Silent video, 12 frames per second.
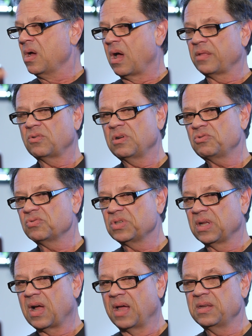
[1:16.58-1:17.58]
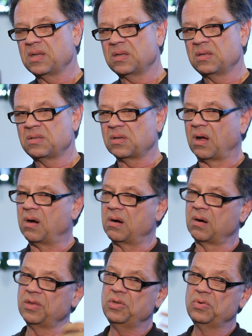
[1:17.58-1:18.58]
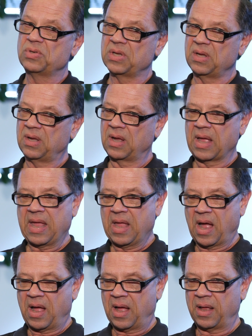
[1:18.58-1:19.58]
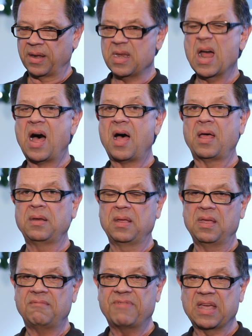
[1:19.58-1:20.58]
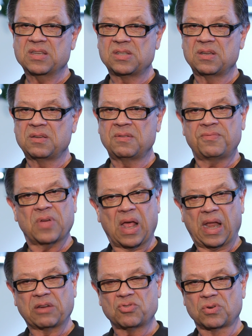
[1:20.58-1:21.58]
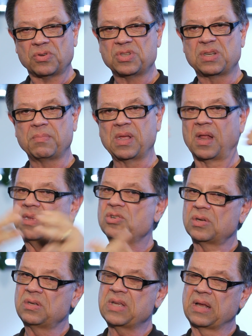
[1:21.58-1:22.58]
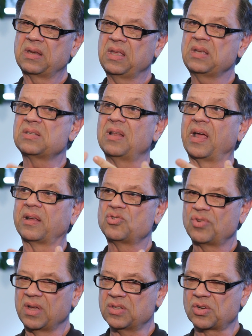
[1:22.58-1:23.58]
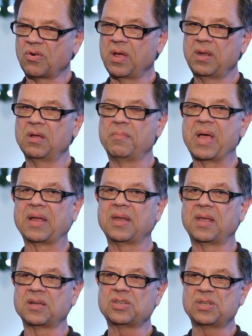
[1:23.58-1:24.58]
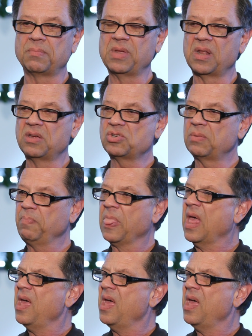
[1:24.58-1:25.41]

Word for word: Other interesting ideas are using uh, non-invasive electrical stimulation techniques like transcranial magnetic stimulation